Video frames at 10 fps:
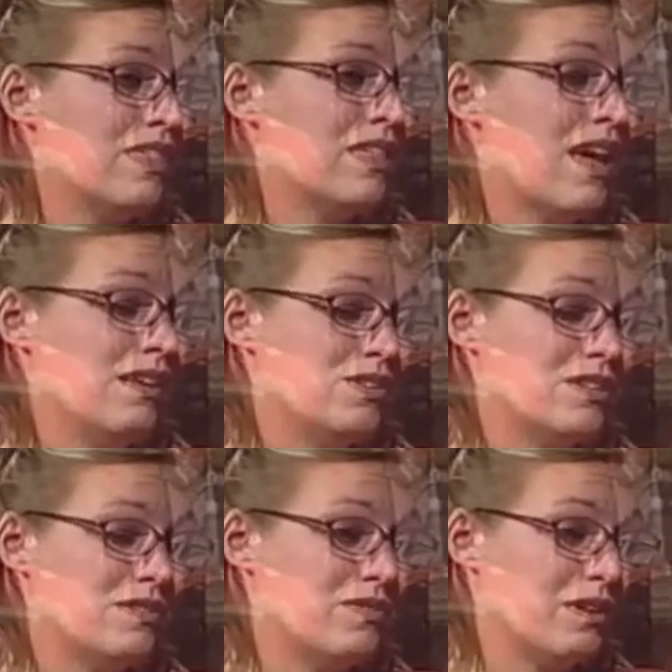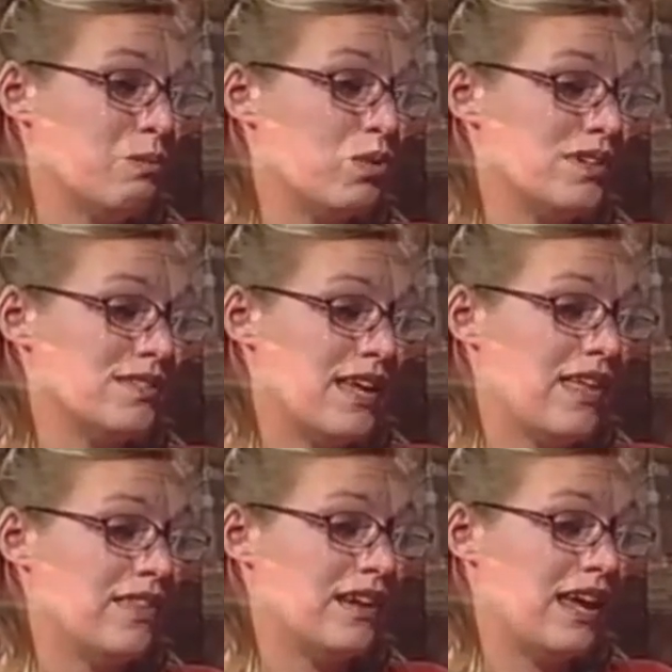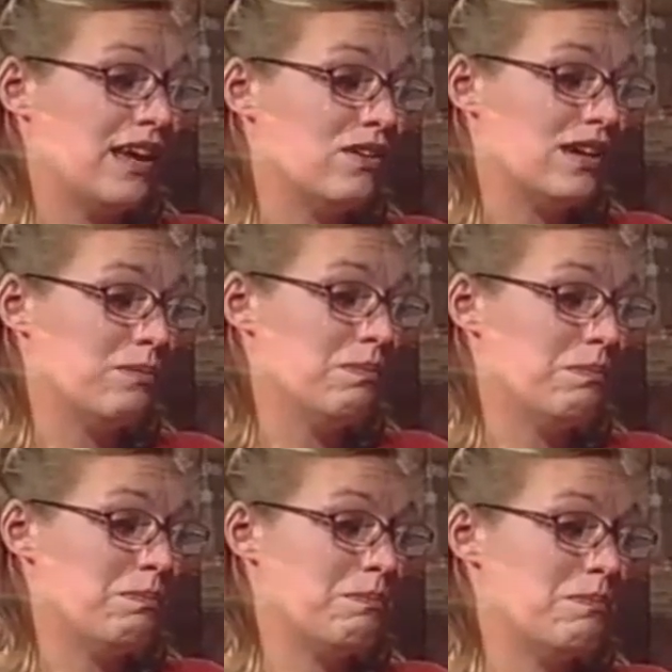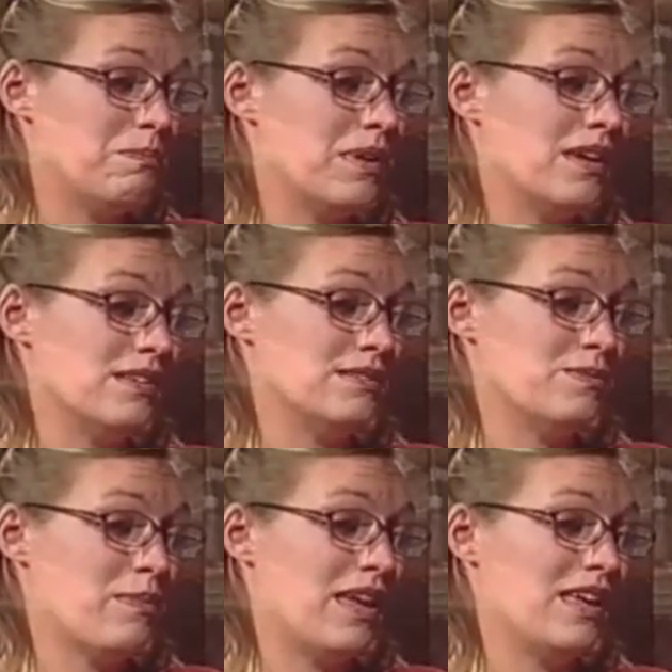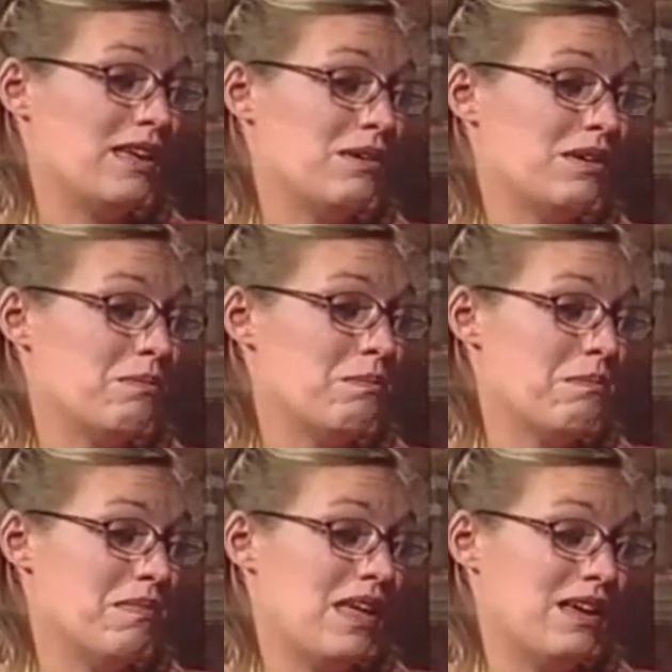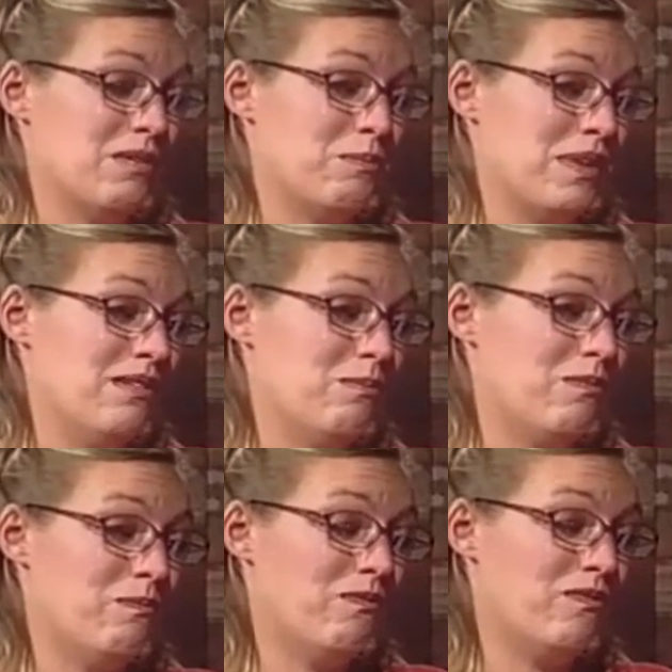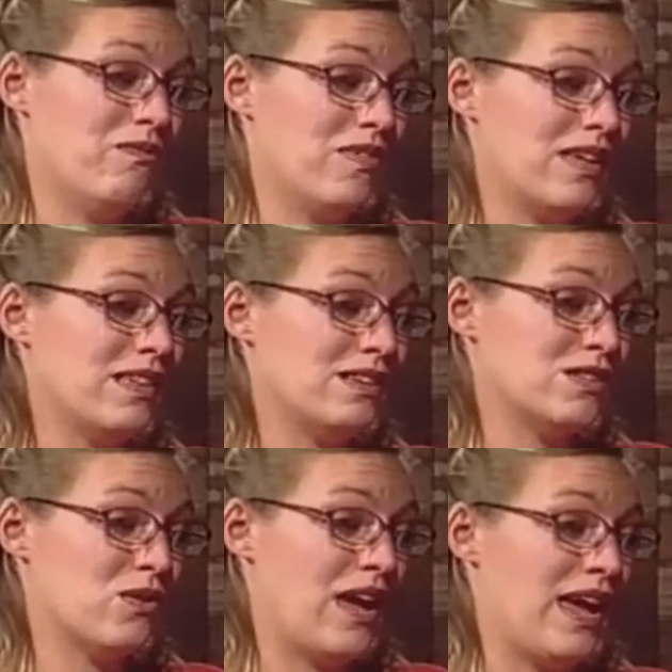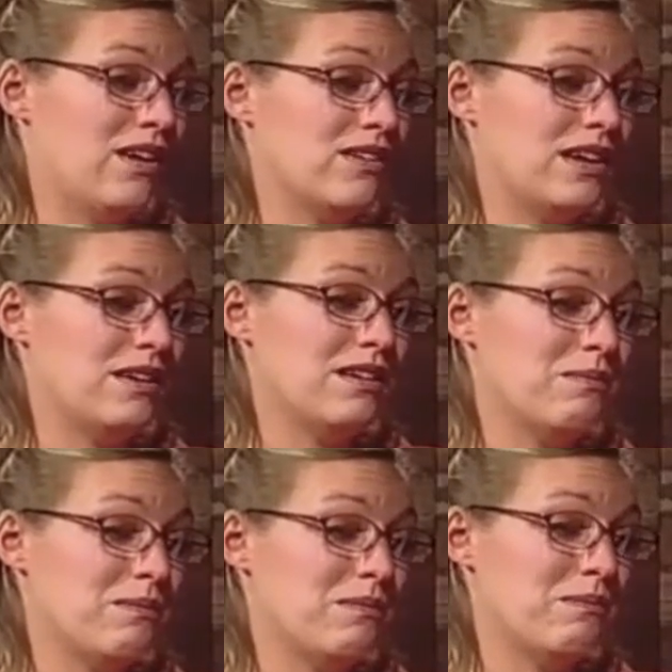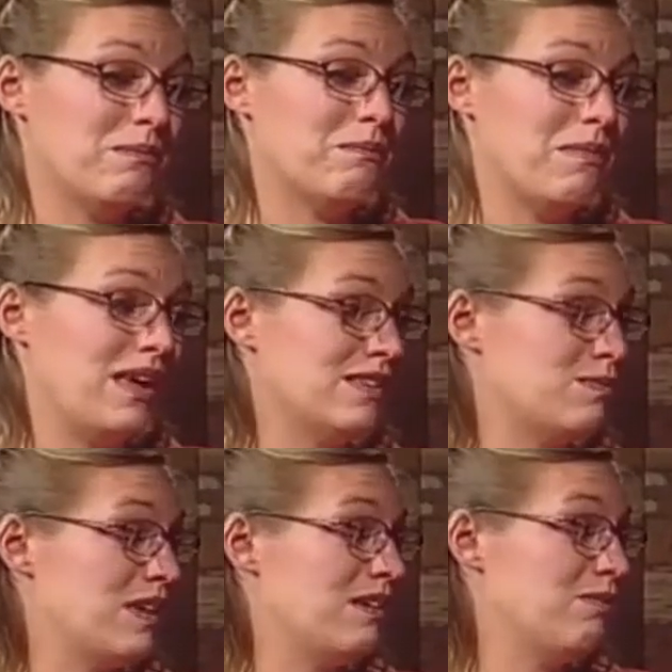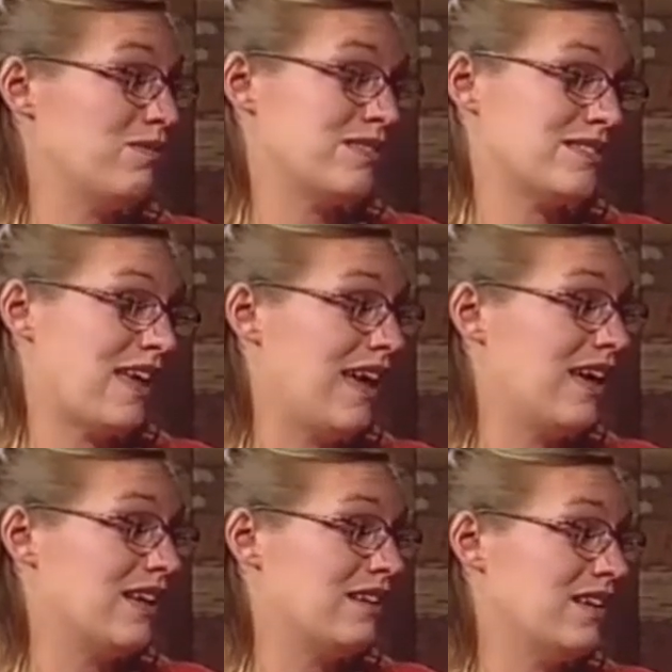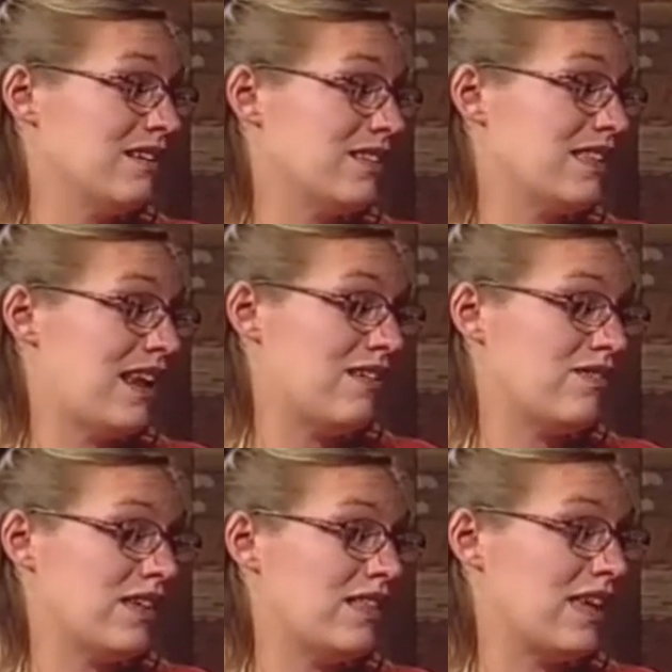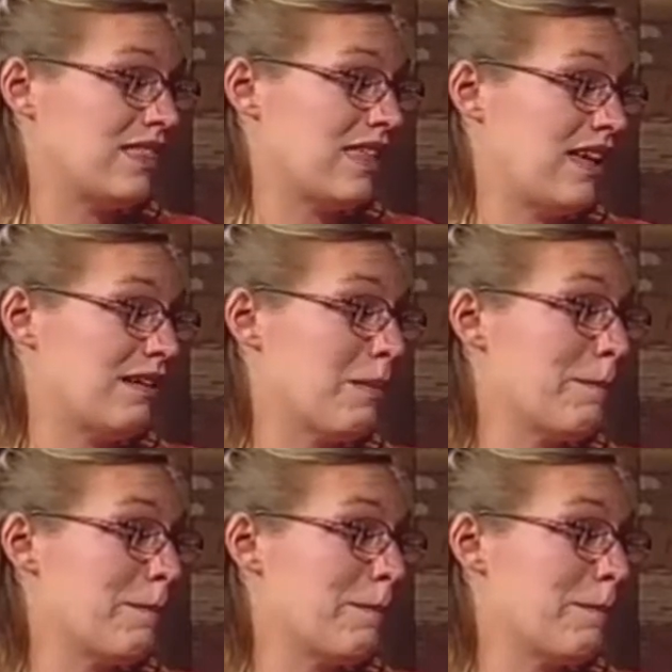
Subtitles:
I just feel more sad than angry, because making, like, me feeling so angry makes me sad that I feel like that.